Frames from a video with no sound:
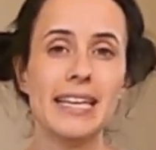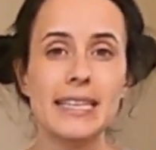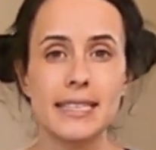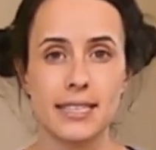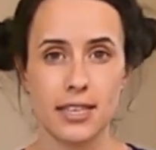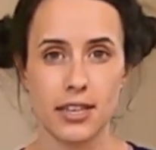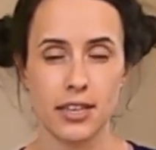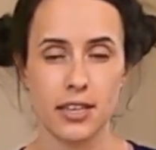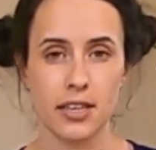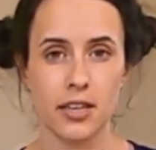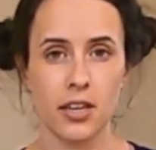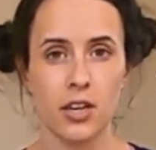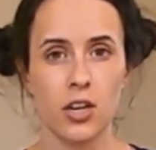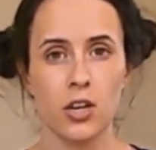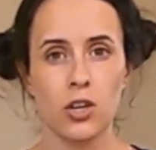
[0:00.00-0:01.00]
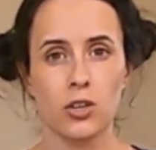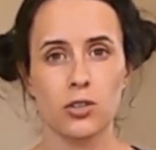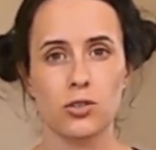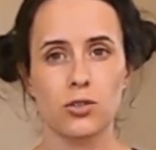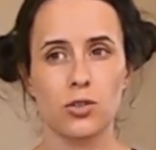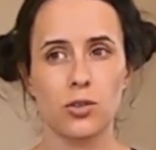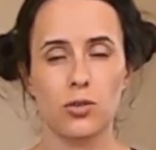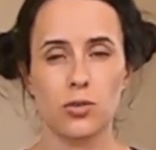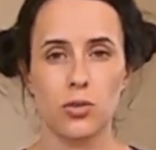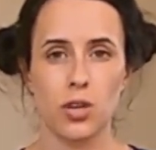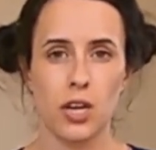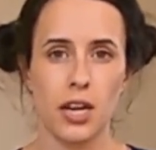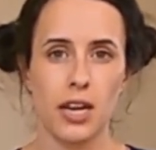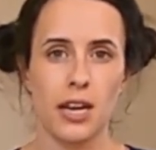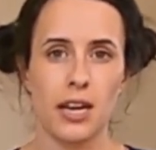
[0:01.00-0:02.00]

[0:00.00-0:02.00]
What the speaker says: easier. So